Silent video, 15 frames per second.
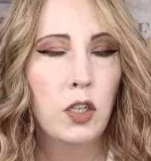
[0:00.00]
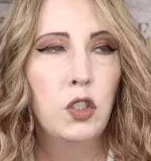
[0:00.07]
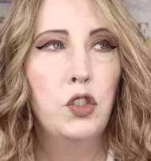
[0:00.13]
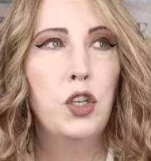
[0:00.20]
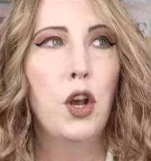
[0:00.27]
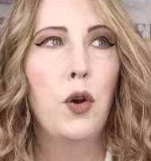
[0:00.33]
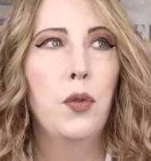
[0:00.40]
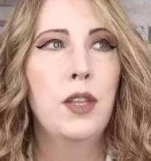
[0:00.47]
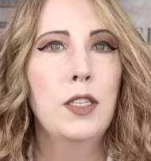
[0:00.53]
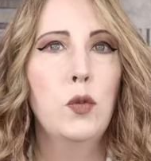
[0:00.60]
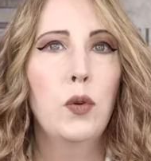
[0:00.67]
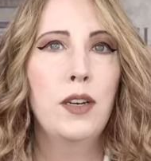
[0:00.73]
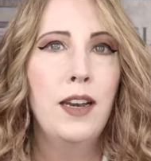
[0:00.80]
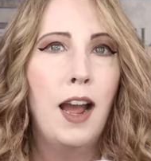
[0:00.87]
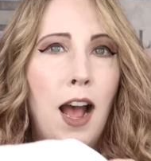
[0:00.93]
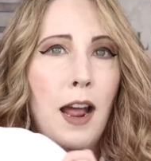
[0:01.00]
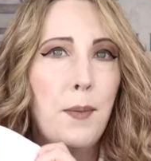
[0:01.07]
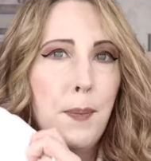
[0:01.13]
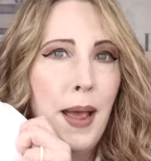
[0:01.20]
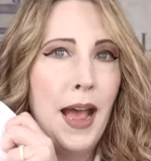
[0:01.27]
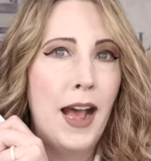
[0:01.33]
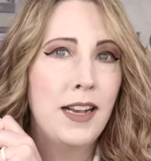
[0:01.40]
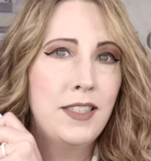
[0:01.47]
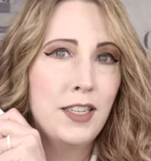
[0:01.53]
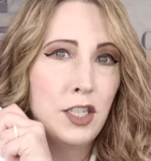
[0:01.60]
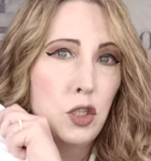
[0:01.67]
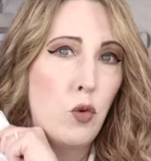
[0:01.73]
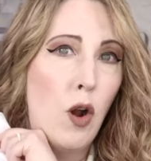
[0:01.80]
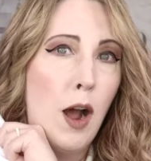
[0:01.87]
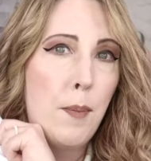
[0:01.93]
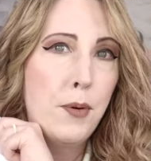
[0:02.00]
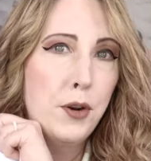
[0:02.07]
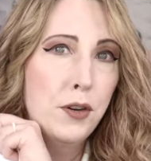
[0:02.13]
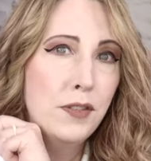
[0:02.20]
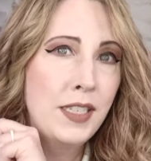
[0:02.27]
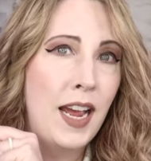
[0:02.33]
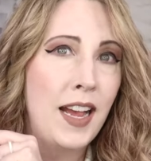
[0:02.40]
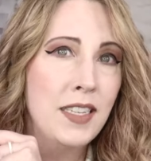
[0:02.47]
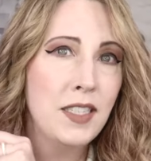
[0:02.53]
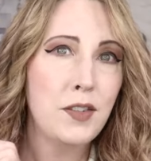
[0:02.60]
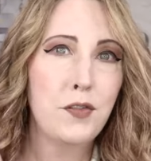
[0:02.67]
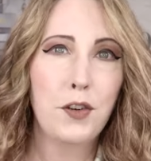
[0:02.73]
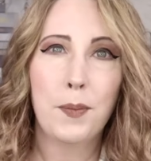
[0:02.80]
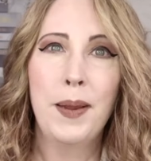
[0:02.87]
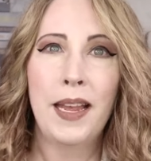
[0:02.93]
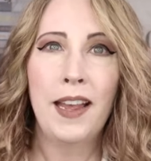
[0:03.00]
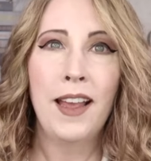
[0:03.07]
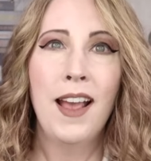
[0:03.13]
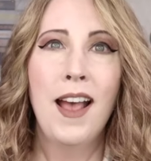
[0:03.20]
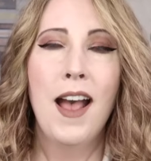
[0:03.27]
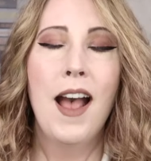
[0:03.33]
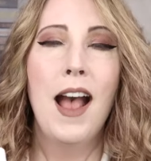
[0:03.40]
So this would not pass a squat proof test for me.